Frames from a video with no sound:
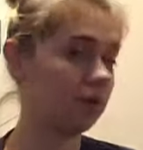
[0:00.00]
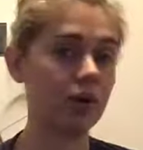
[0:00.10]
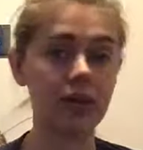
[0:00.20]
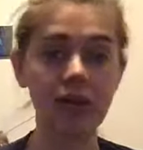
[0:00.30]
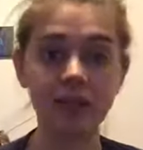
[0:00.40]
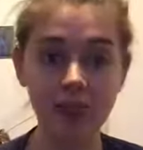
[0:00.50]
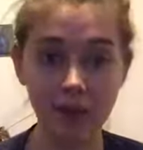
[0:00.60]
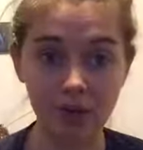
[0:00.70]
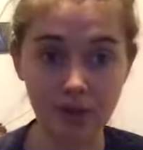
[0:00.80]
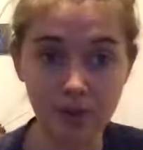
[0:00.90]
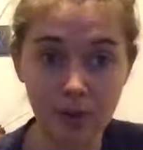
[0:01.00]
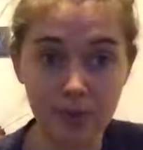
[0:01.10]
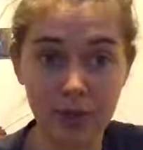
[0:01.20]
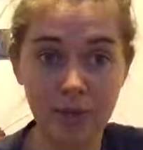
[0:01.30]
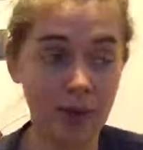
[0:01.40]
put his health in
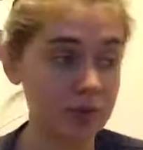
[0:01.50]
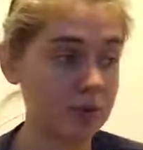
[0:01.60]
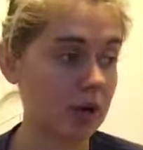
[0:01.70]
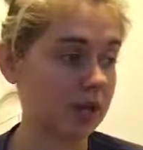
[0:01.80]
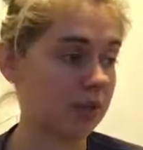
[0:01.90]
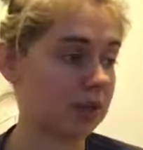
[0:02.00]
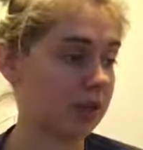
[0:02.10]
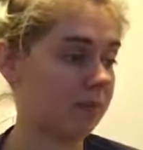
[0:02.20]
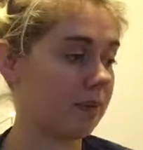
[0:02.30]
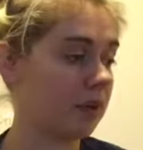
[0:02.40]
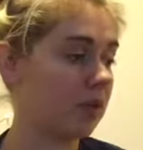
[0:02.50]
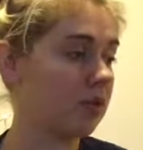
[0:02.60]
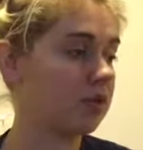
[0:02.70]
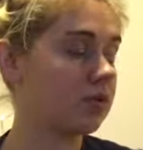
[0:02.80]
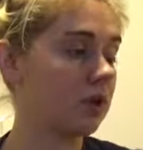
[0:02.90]
jeopardy when I was pregnant with him.
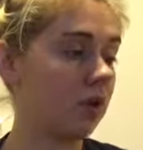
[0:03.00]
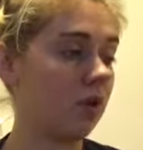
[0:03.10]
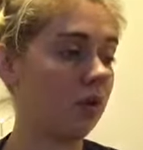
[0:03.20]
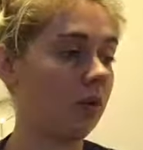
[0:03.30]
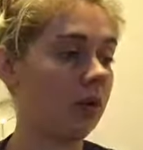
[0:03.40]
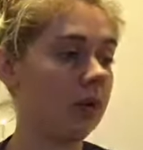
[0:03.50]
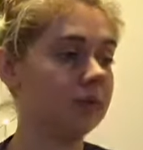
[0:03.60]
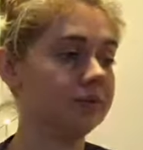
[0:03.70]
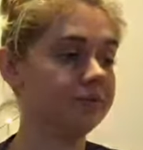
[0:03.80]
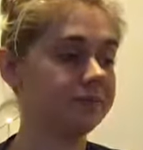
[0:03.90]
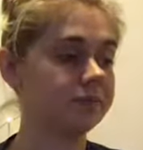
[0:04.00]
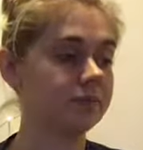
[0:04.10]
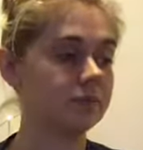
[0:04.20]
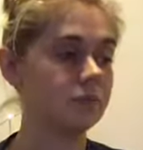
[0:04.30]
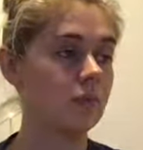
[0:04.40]
So
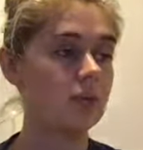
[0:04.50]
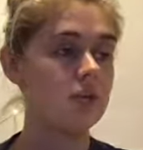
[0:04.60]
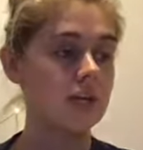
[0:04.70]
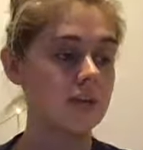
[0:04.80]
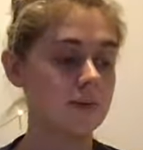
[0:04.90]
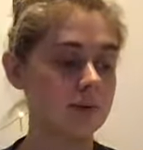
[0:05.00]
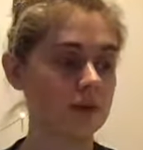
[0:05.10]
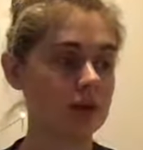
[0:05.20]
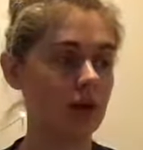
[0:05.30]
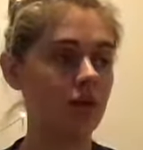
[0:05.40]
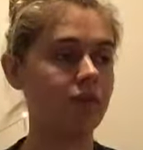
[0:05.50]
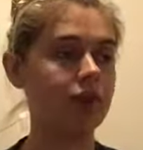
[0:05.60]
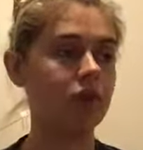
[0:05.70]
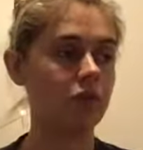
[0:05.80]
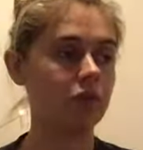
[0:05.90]
when you check in with yourself
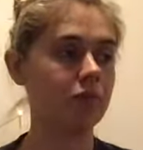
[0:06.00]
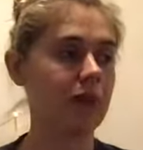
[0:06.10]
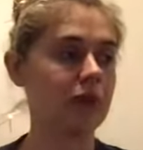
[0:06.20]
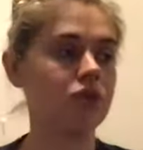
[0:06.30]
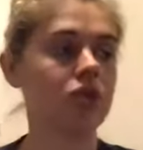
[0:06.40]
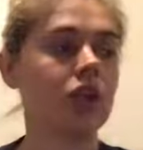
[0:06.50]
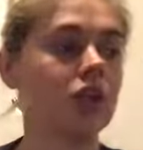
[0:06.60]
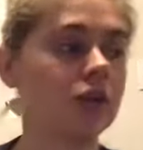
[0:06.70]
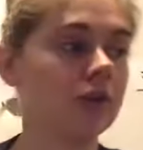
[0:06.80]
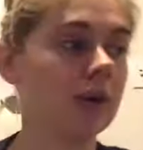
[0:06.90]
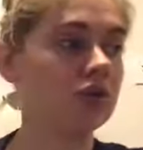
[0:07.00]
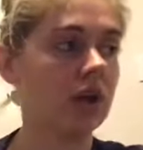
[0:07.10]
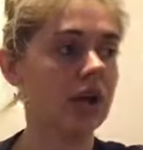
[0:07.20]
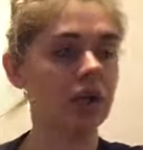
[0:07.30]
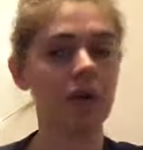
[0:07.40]
and you're making sure that you're on the right
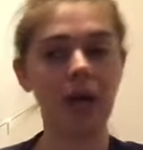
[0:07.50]
track, you